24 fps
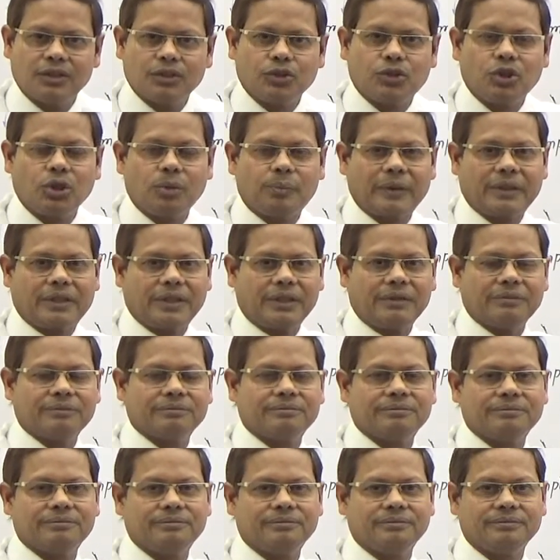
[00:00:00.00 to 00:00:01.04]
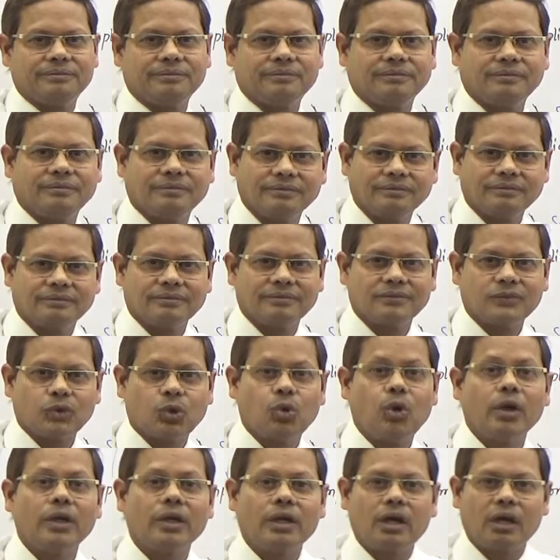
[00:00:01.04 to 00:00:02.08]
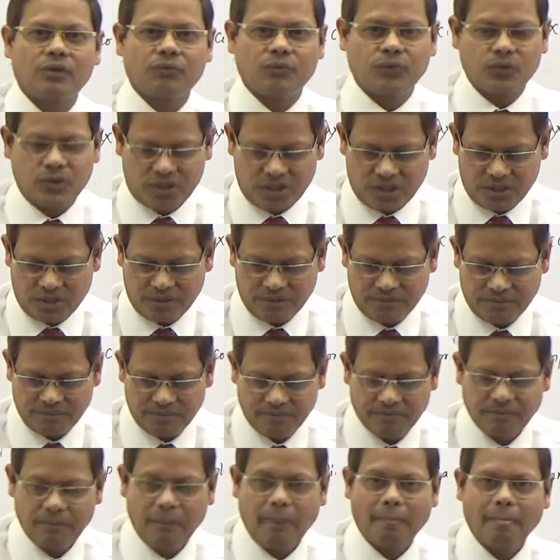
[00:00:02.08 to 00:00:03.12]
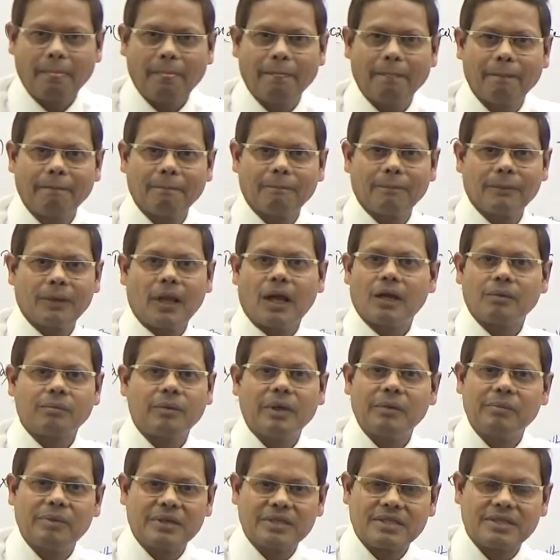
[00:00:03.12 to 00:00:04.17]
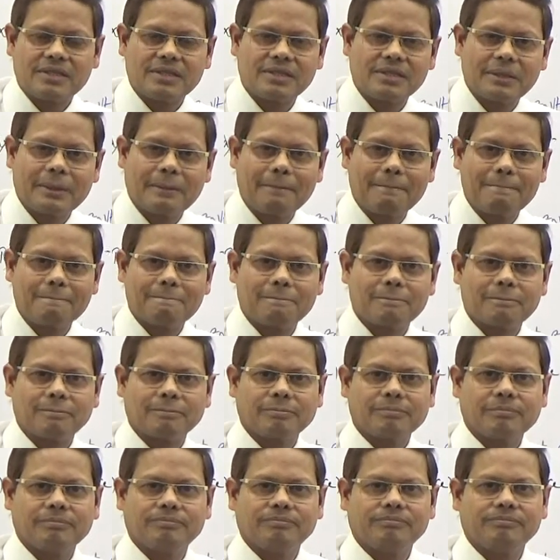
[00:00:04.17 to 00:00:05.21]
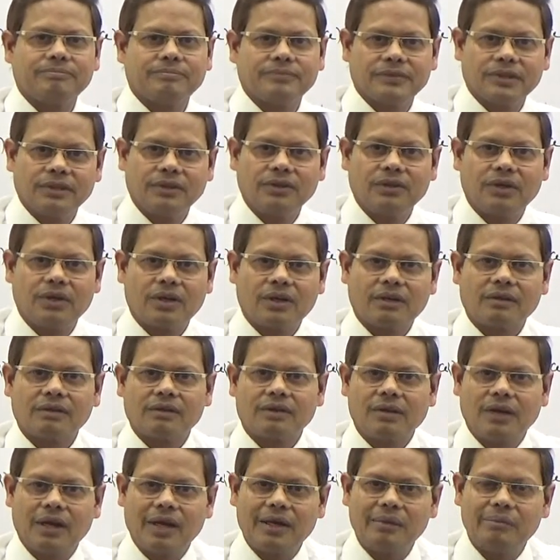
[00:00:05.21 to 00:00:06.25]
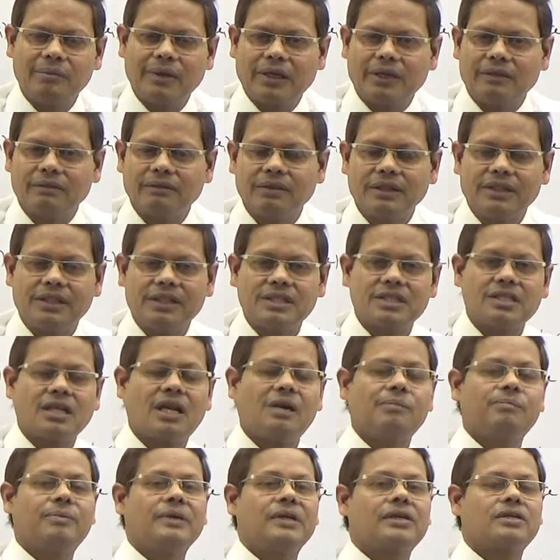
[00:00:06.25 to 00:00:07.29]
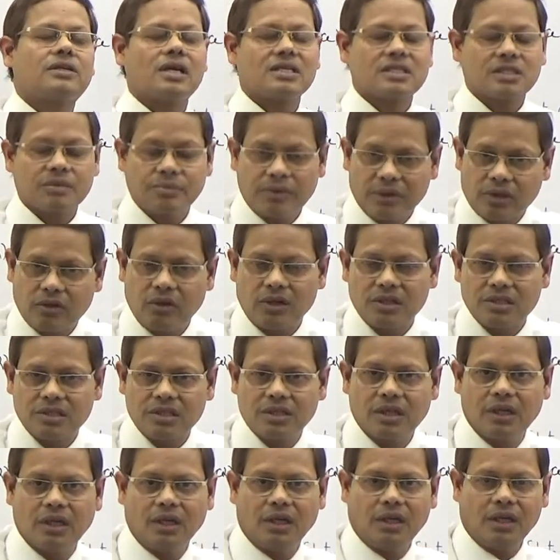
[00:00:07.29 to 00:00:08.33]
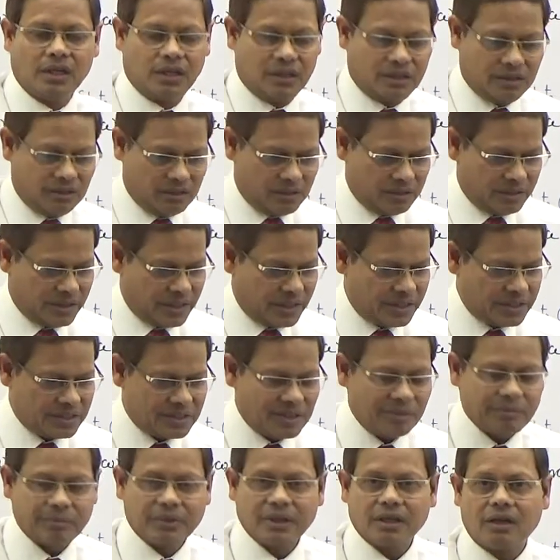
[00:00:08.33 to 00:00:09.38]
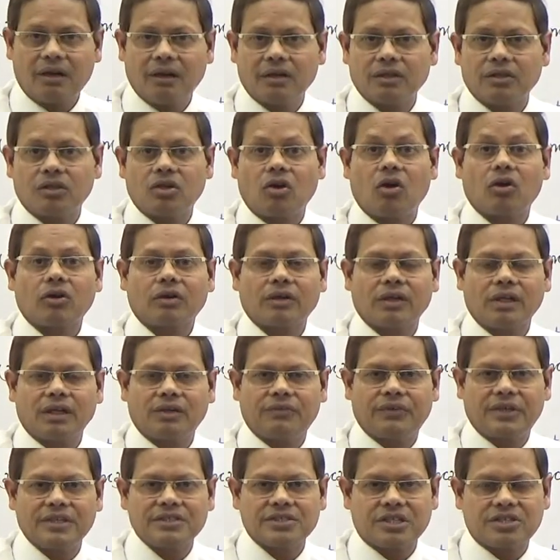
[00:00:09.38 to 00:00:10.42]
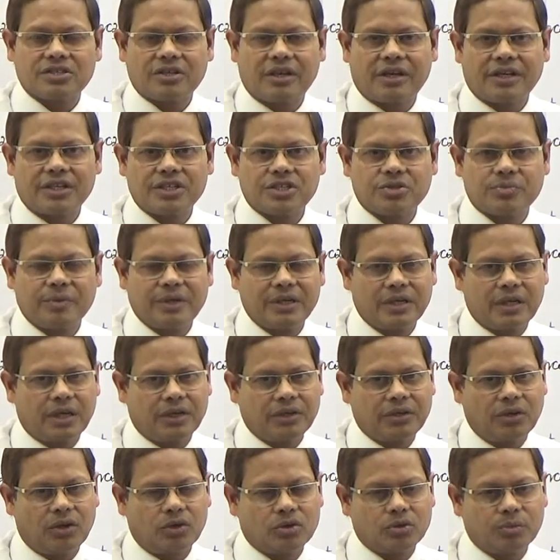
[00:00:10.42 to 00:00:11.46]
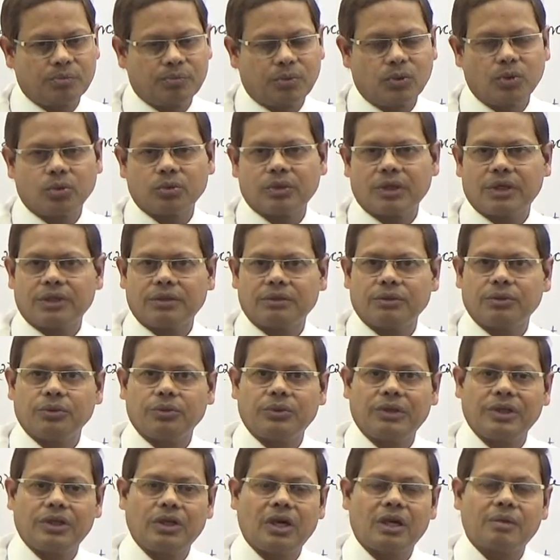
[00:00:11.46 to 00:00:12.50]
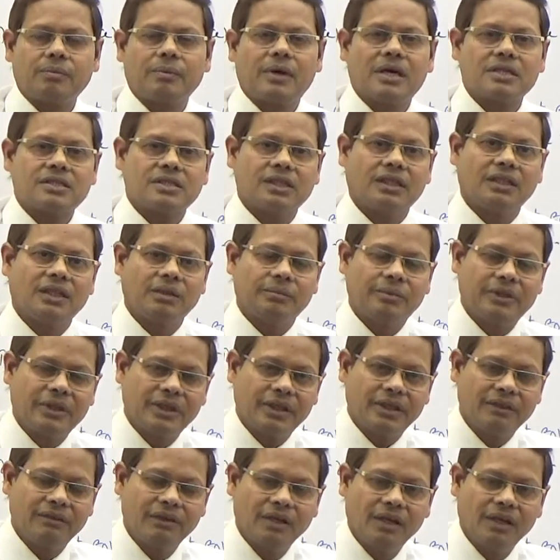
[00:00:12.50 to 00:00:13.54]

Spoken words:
Tirupati, going on foot, not by bus. You are climbing. It is an uphill task, because there is something called the doctrine of unjust enrichment, and you have to prove that you did not pass on the burden,